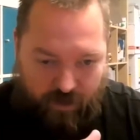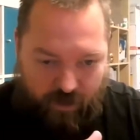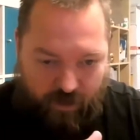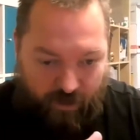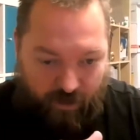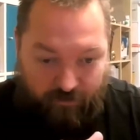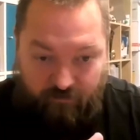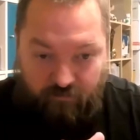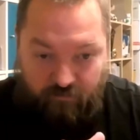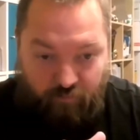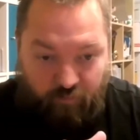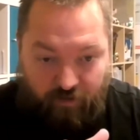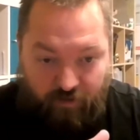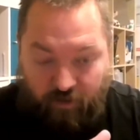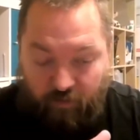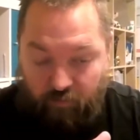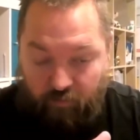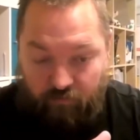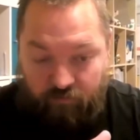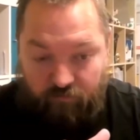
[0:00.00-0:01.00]
hasn't been
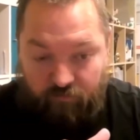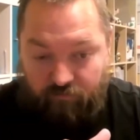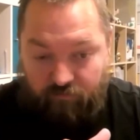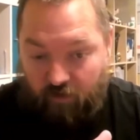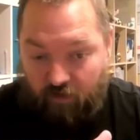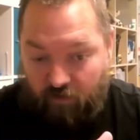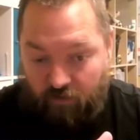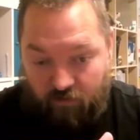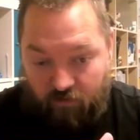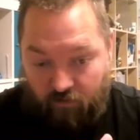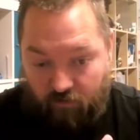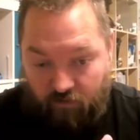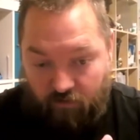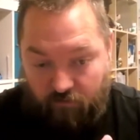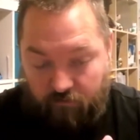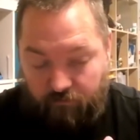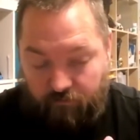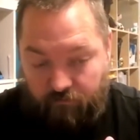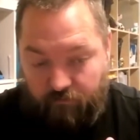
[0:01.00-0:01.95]
able to follow along.